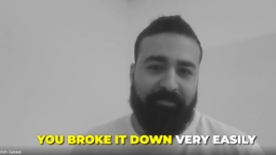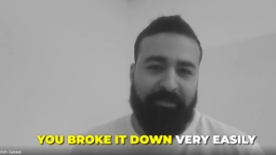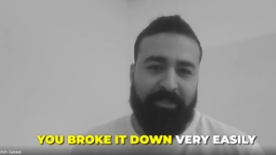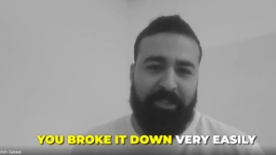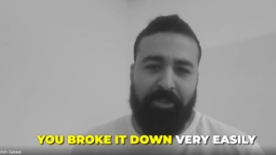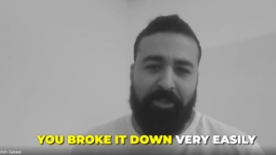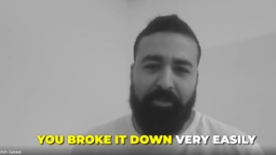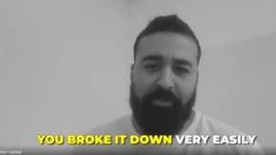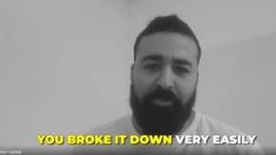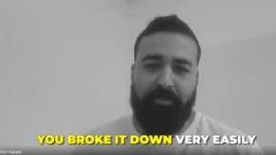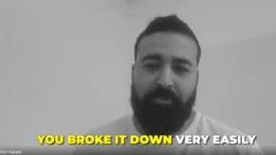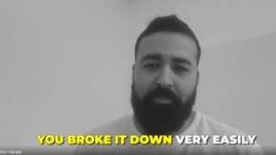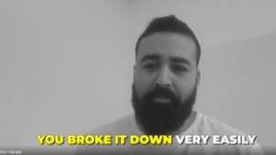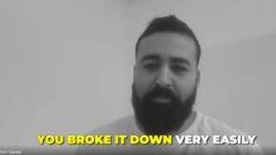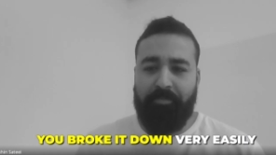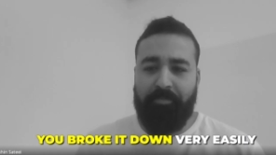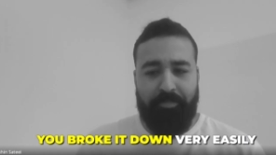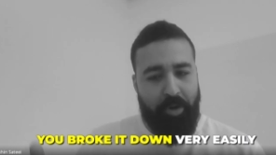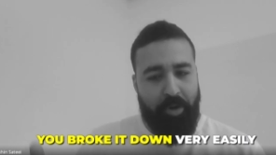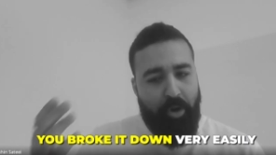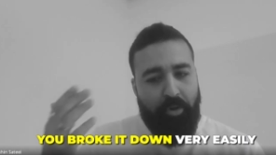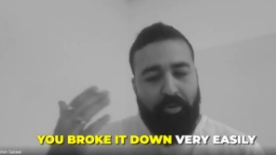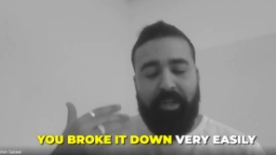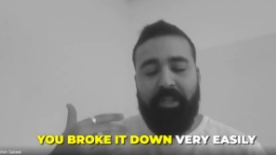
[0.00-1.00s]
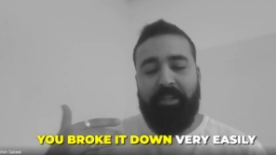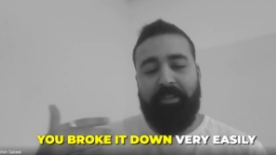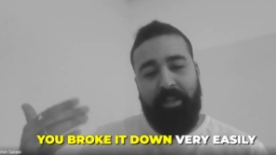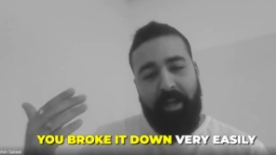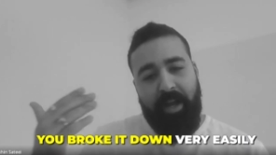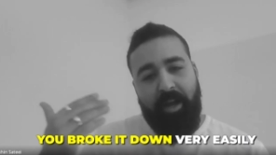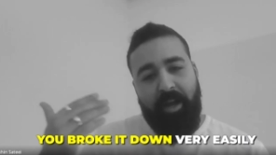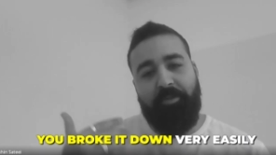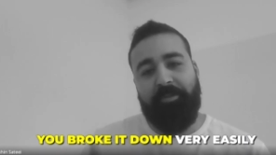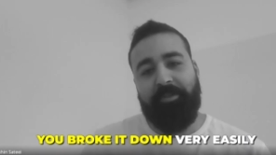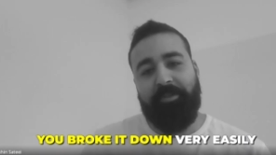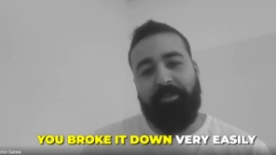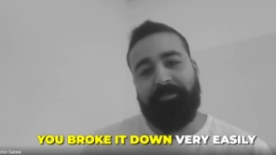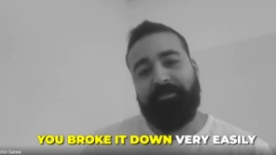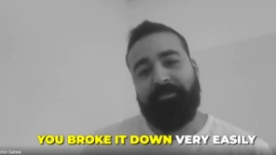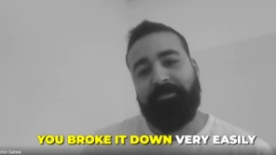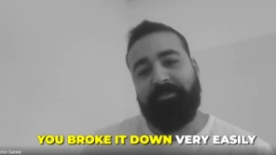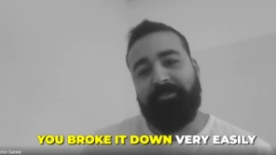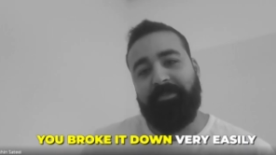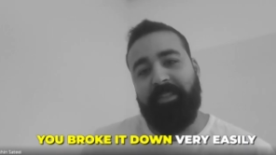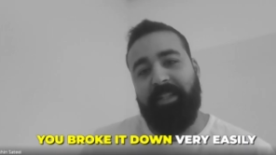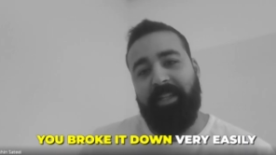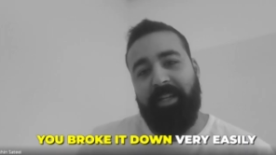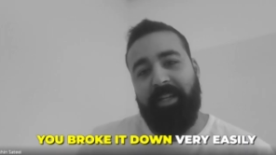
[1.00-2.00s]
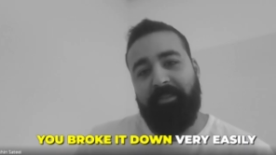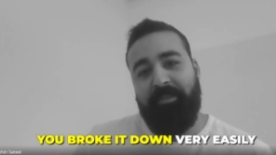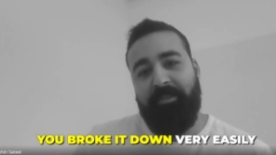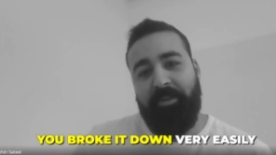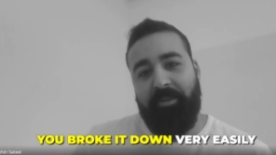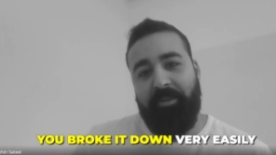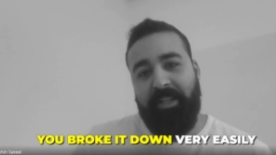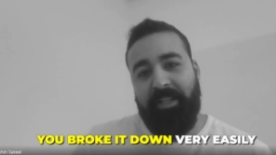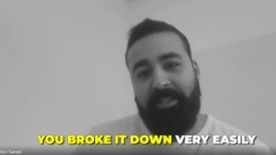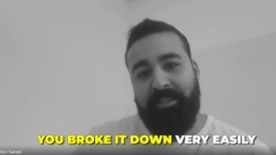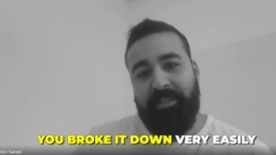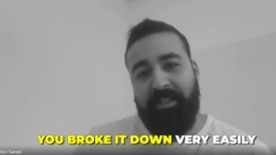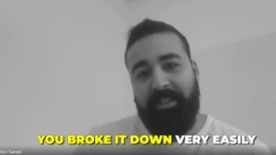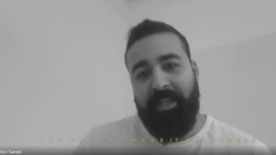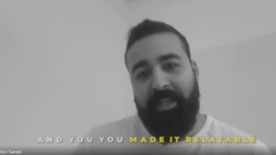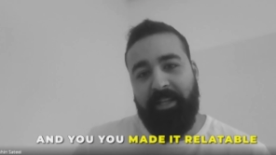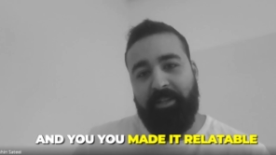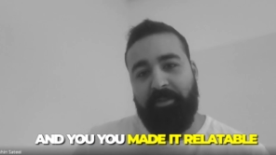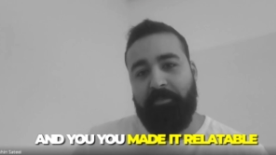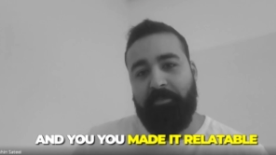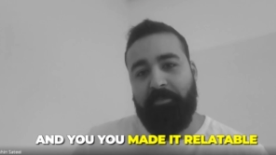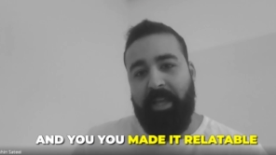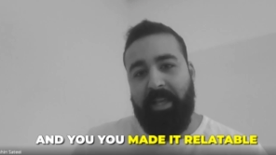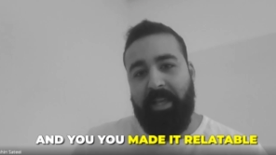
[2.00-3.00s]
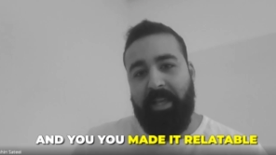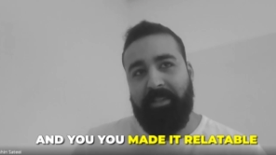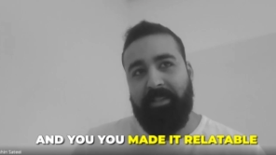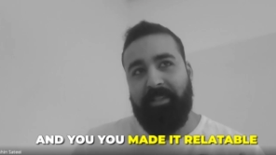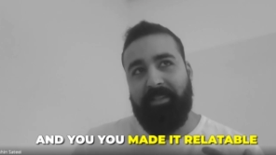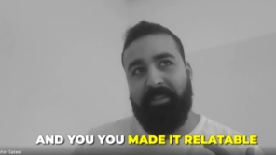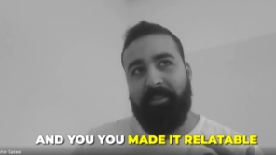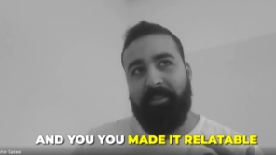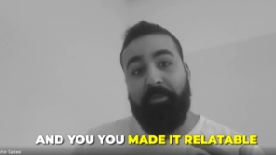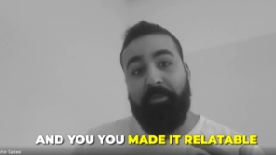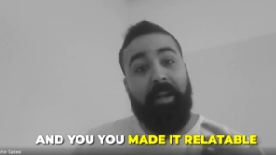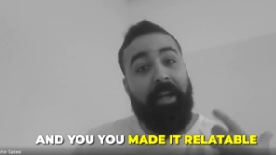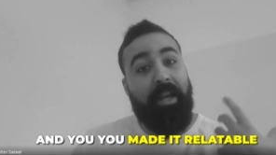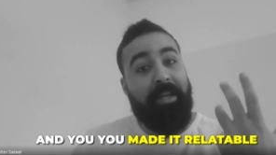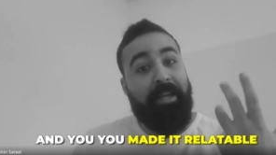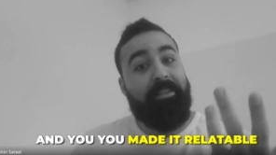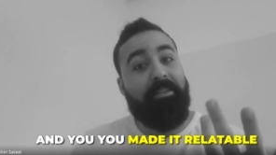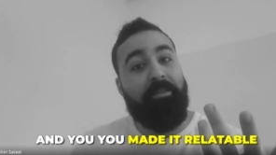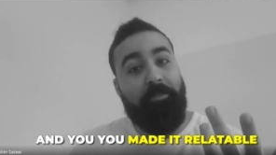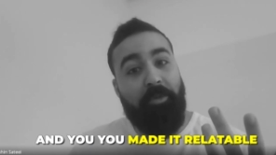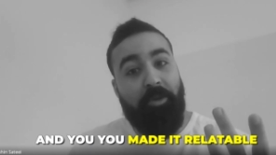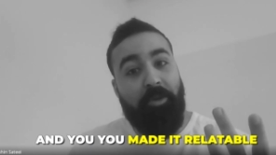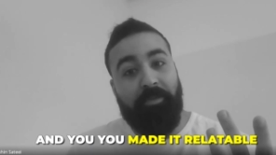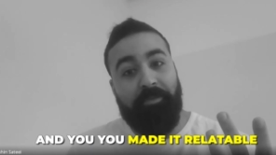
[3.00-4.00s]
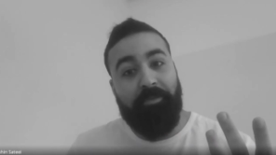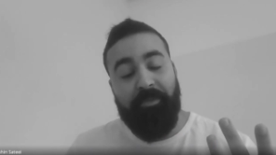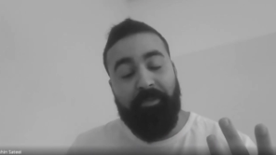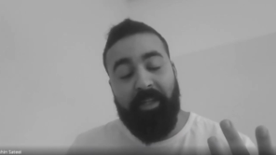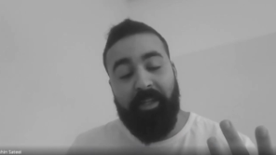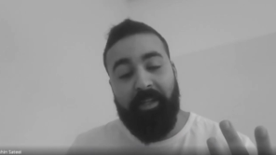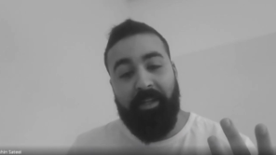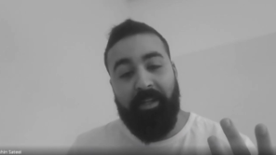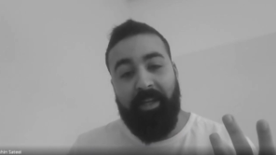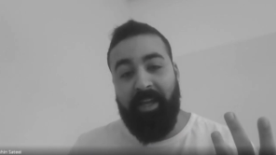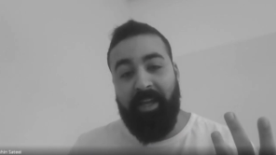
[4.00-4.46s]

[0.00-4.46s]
you broke it down uh, very easily and you made it relatable.